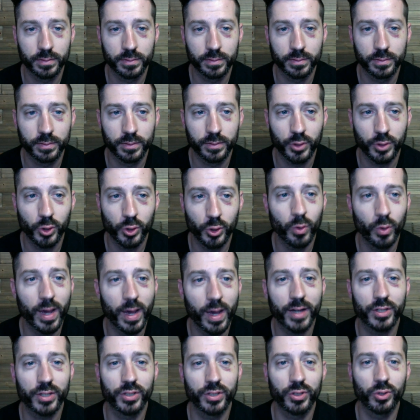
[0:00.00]
You
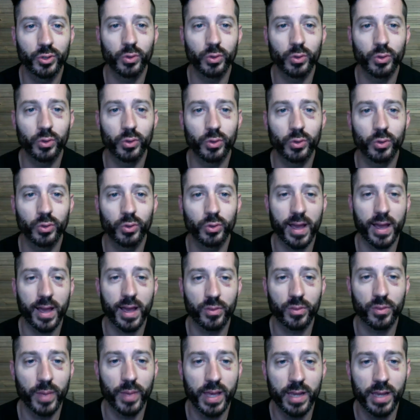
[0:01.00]
actually do have a
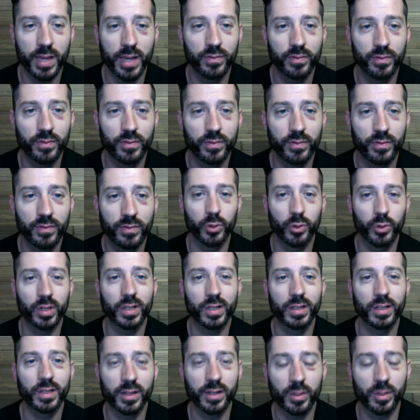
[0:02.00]
path paved for you, a
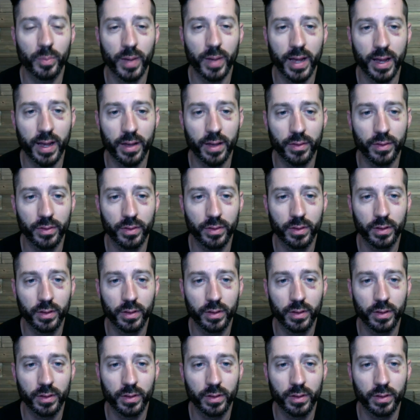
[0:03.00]
clear path.